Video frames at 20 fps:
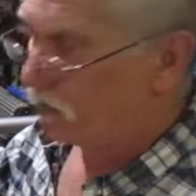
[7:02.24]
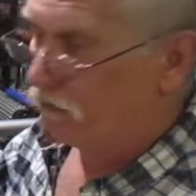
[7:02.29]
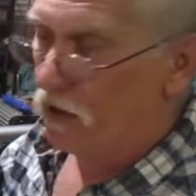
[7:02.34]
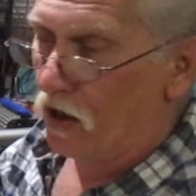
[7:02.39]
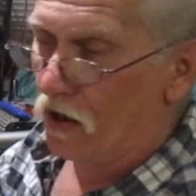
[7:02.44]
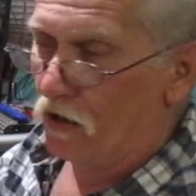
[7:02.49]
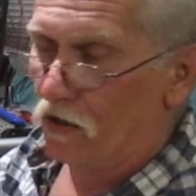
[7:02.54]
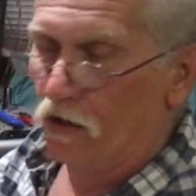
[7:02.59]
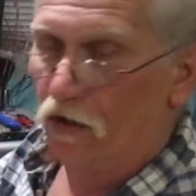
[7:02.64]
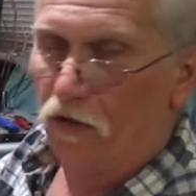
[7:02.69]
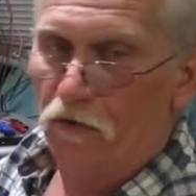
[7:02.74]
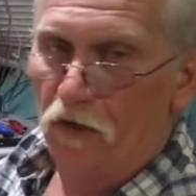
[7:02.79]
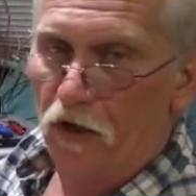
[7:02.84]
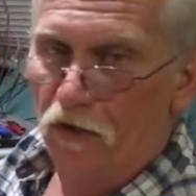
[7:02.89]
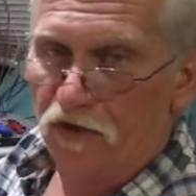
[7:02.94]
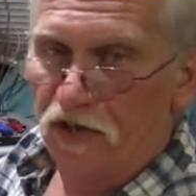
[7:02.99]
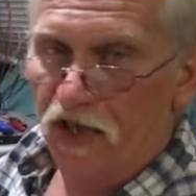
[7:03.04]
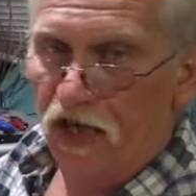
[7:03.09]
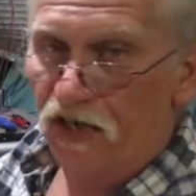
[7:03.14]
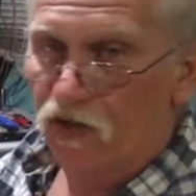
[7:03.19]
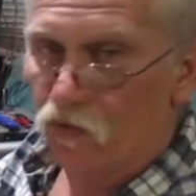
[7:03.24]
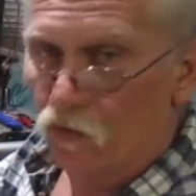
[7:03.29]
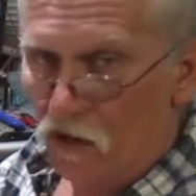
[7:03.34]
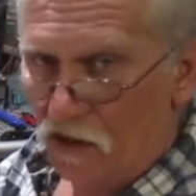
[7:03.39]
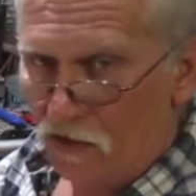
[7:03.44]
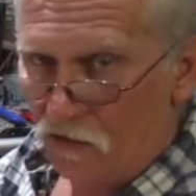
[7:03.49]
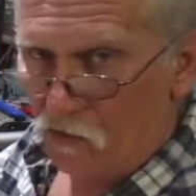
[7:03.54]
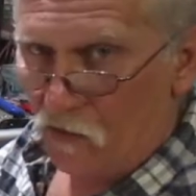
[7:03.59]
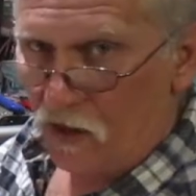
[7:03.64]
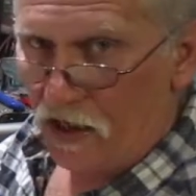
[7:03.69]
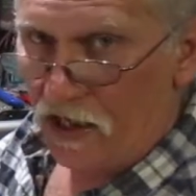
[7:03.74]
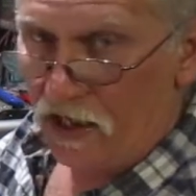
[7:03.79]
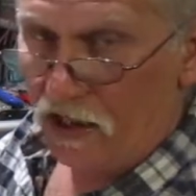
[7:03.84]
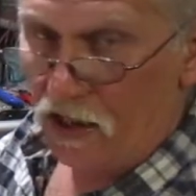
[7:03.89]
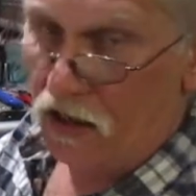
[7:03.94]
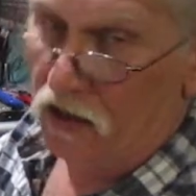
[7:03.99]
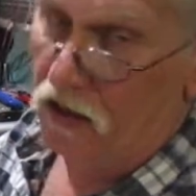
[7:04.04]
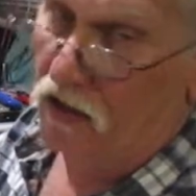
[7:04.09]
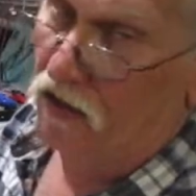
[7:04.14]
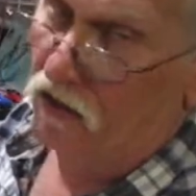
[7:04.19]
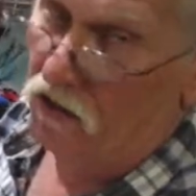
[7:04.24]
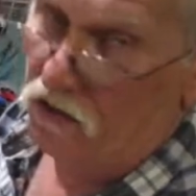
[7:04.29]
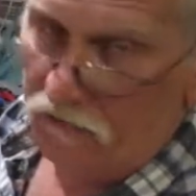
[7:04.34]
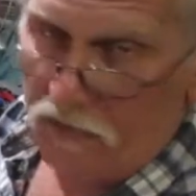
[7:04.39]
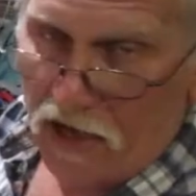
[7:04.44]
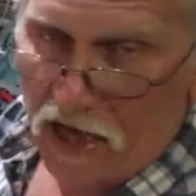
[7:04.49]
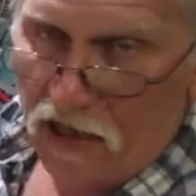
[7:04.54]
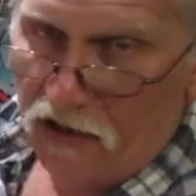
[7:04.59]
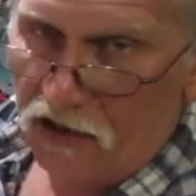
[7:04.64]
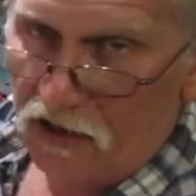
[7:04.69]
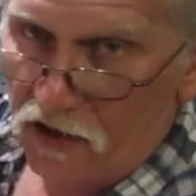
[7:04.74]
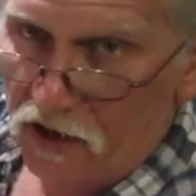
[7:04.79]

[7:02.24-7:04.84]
motor rotates one way, current goes back the